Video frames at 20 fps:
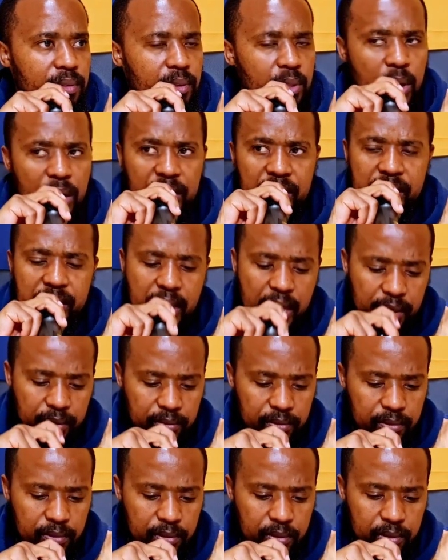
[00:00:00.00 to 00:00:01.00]
You
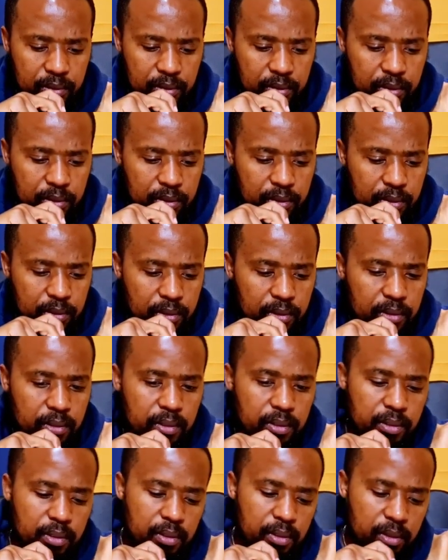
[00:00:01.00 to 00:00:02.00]
understand?
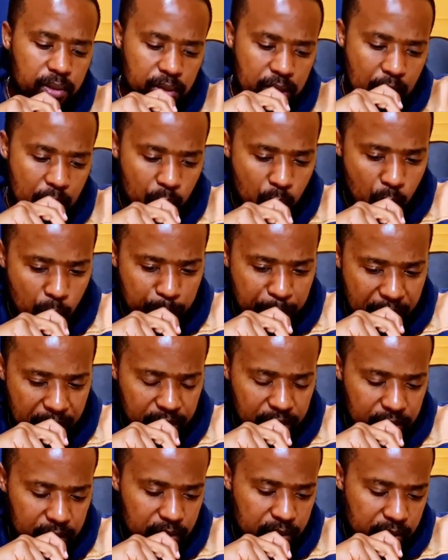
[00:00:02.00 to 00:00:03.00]
Now go
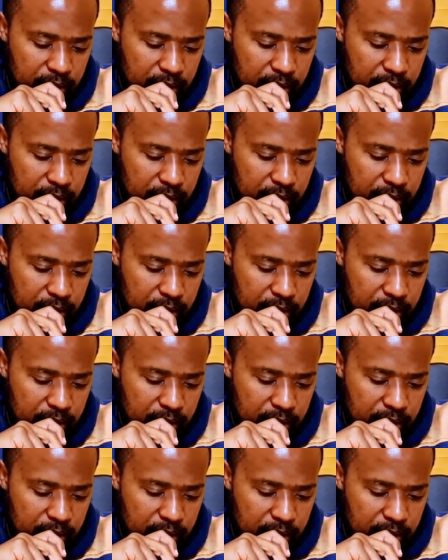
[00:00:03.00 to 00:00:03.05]
back,